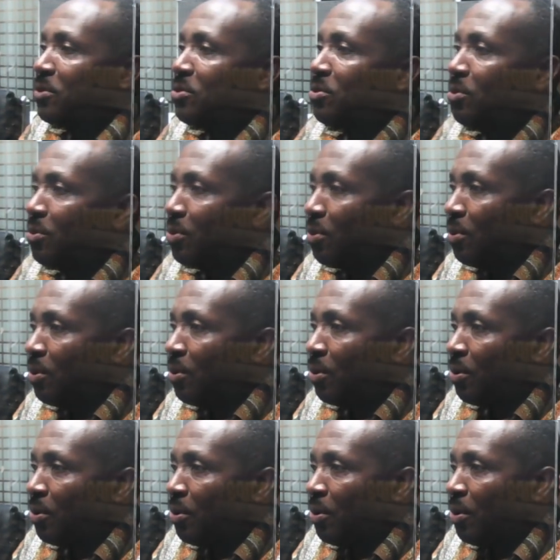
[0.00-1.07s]
to
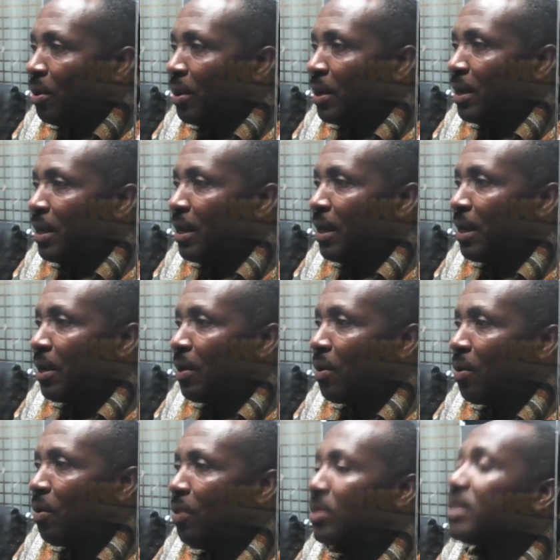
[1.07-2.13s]

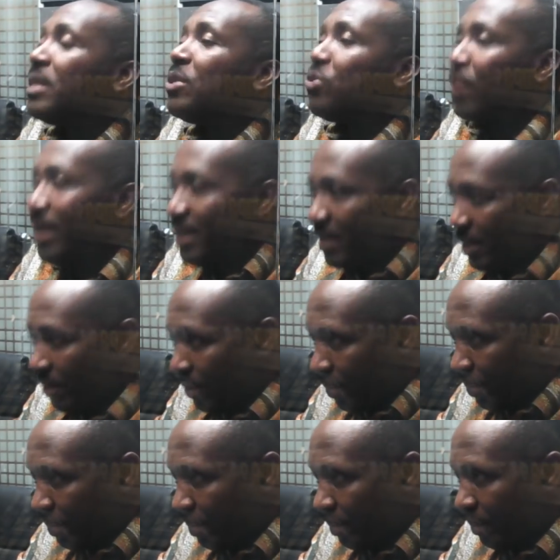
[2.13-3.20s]
constituency, no,
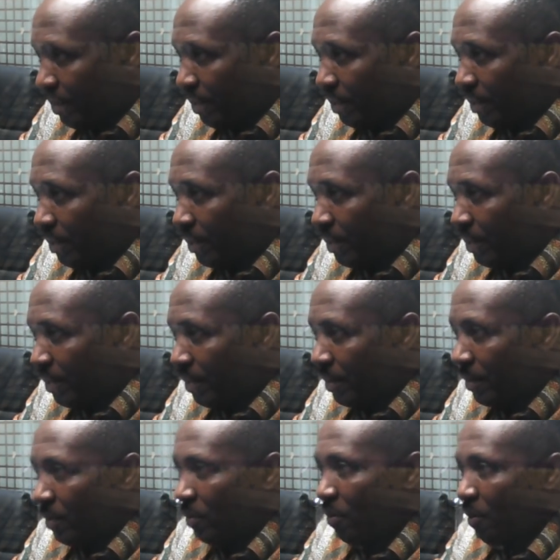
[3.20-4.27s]

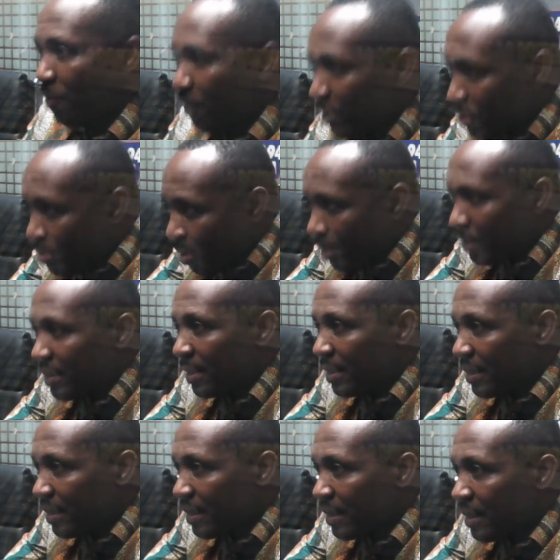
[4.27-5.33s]
with
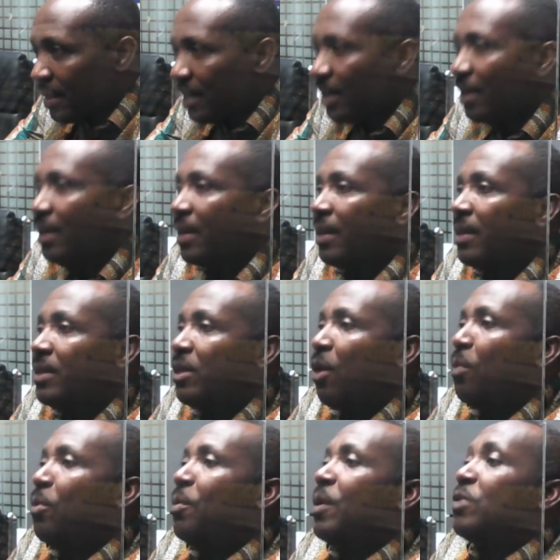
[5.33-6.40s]
resources, so
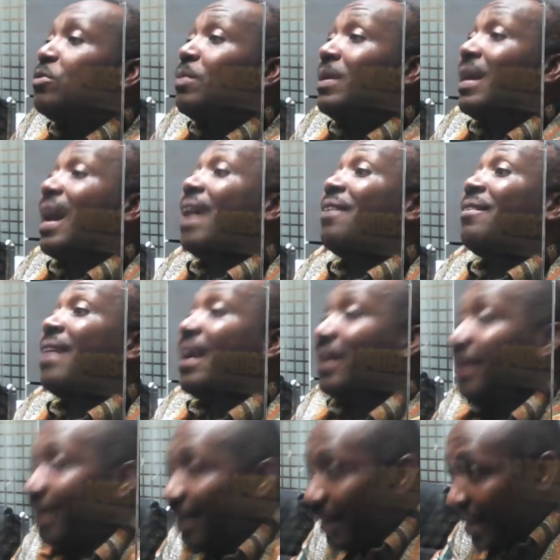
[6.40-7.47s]
move to me
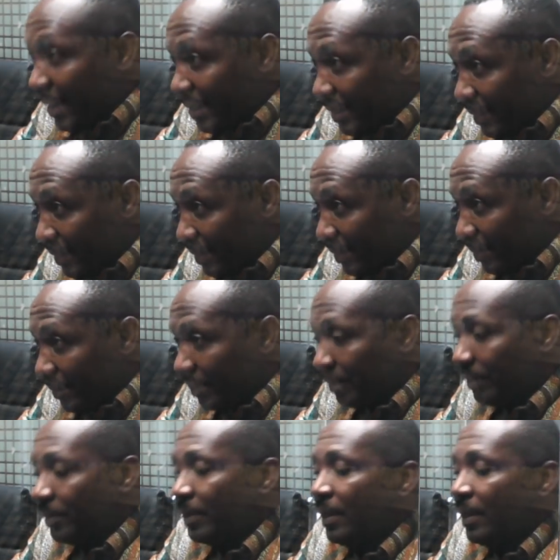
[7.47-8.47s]
around elections. No.